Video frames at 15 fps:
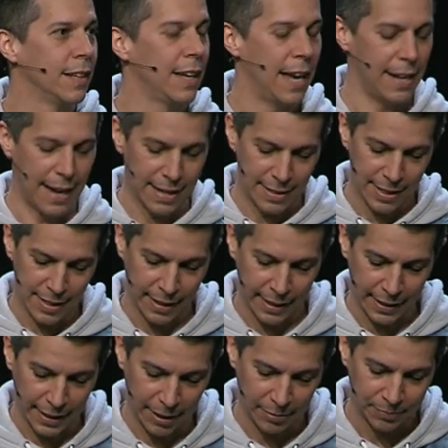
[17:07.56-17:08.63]
And as he's
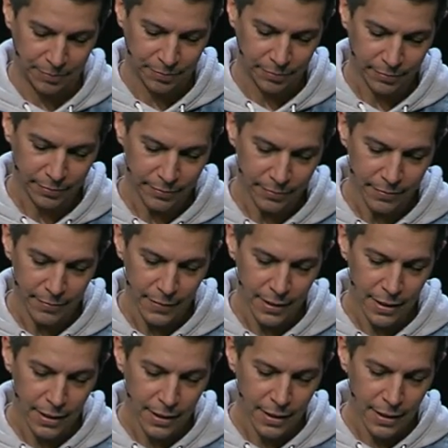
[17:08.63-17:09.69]
thinking,
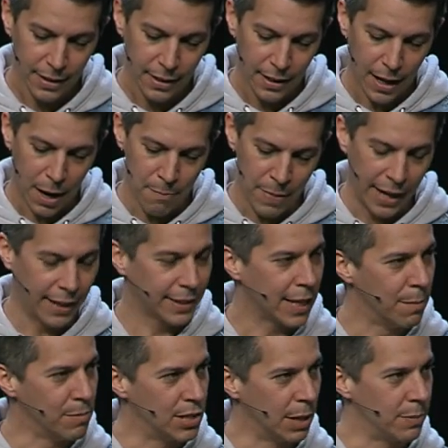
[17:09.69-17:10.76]
a man
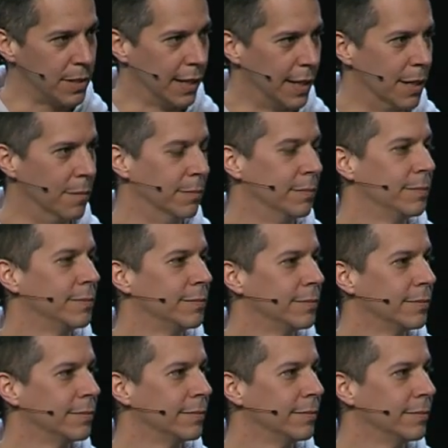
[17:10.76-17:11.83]
comes up to him,
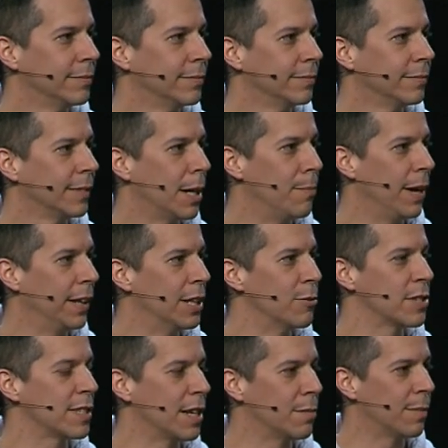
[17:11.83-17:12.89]
a man that
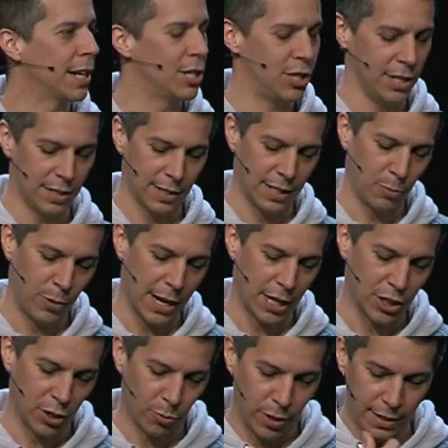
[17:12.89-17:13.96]
was sent by Jesus. And we
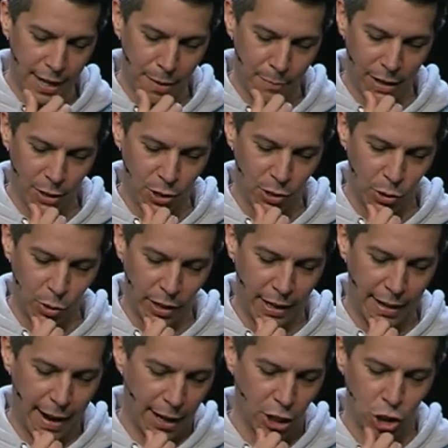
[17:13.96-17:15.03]
actually read that man's story
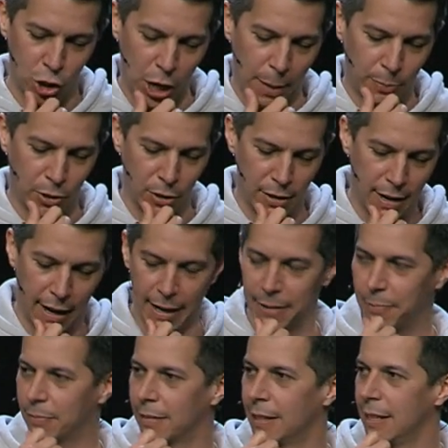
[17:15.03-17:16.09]
in Acts chapter 9.
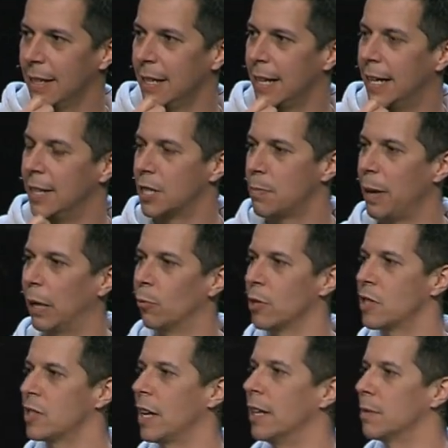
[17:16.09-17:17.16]
And this man was
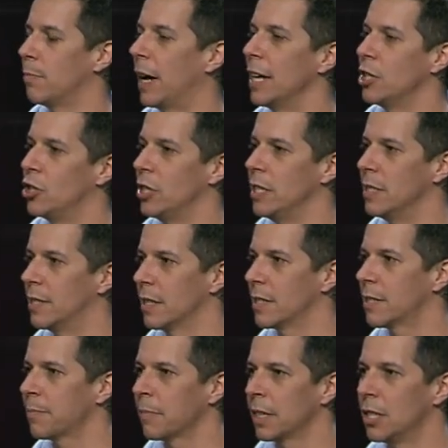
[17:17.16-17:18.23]
sent by
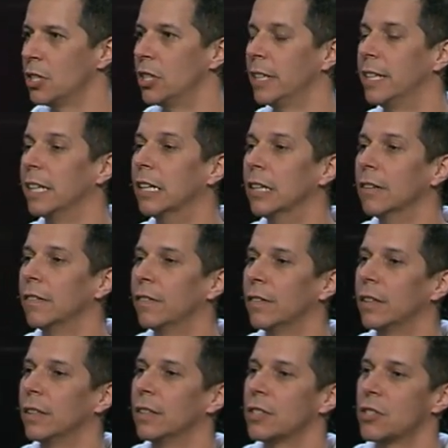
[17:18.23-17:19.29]
Jesus to give
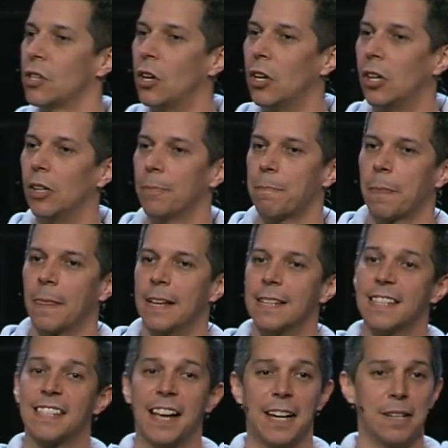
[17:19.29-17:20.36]
Saul his
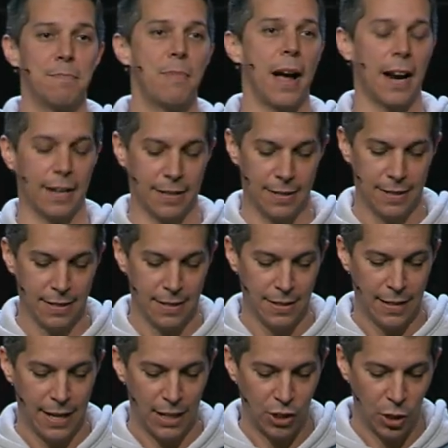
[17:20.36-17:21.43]
sight back.
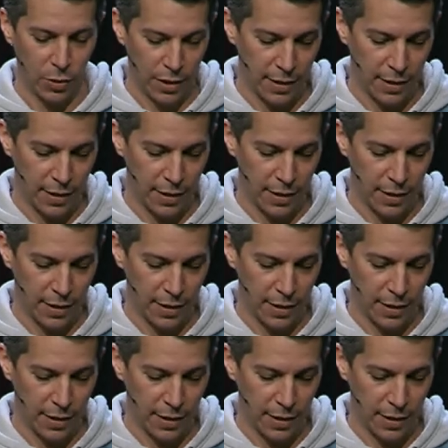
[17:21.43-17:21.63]
And so in